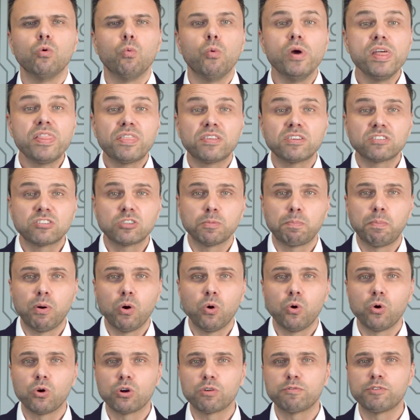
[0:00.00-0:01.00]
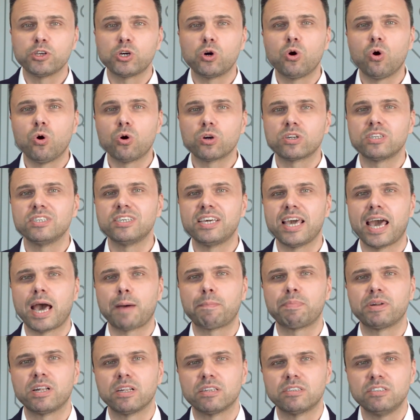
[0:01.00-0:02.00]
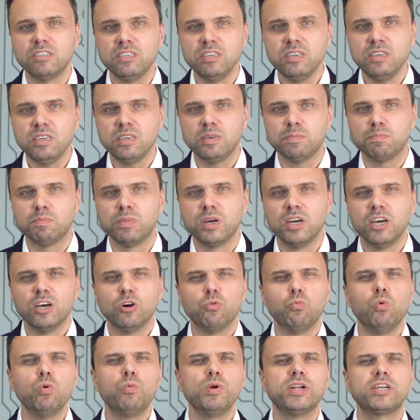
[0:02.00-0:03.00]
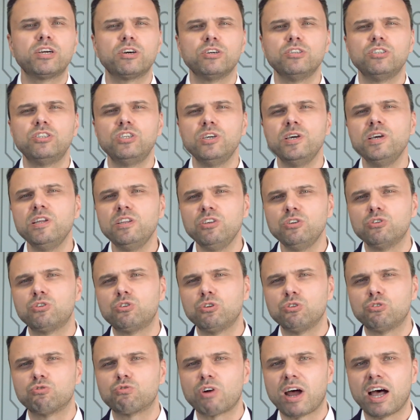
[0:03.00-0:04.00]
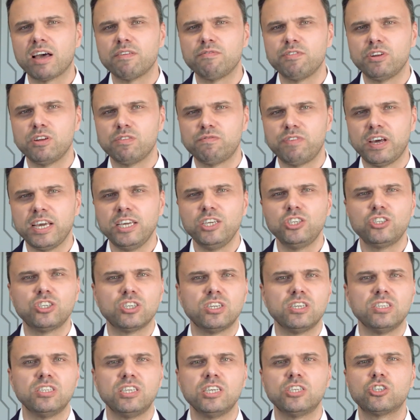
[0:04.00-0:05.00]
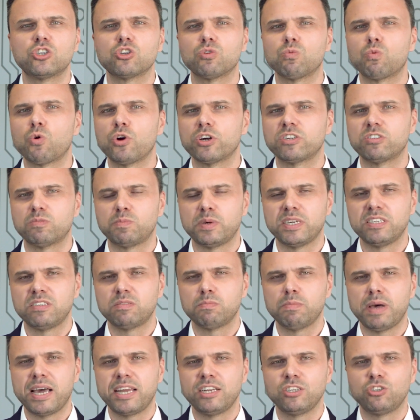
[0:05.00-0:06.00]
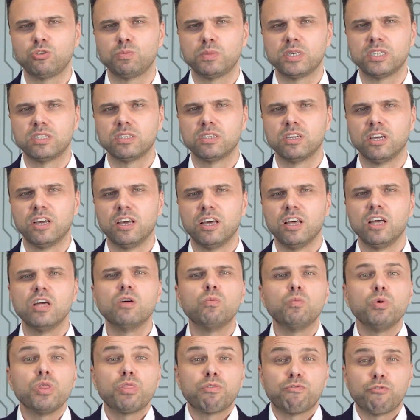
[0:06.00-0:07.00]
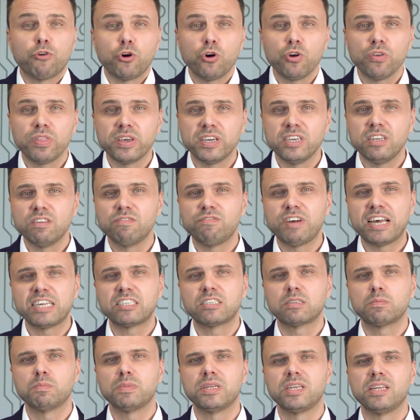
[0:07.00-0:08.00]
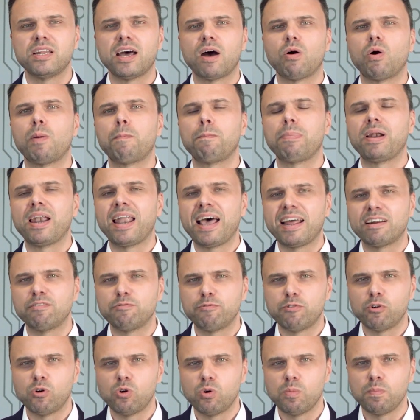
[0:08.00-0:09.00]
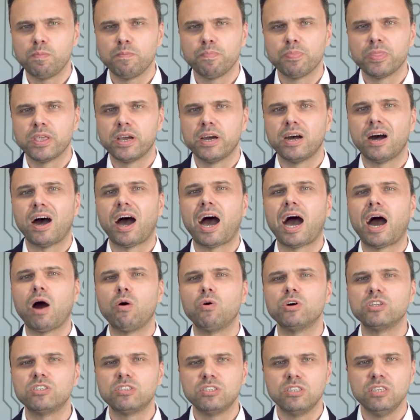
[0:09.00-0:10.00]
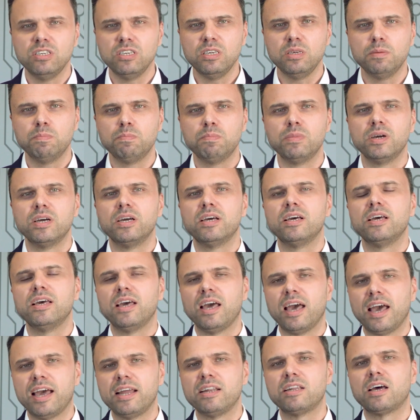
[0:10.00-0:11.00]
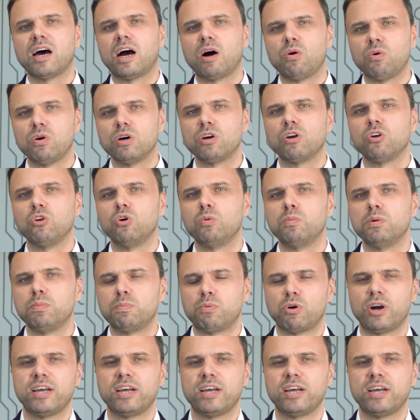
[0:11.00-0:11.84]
With the support of the Corten Capital team, we will continue to drive innovation in digital workspace management with further investment in our platform, our team, and our global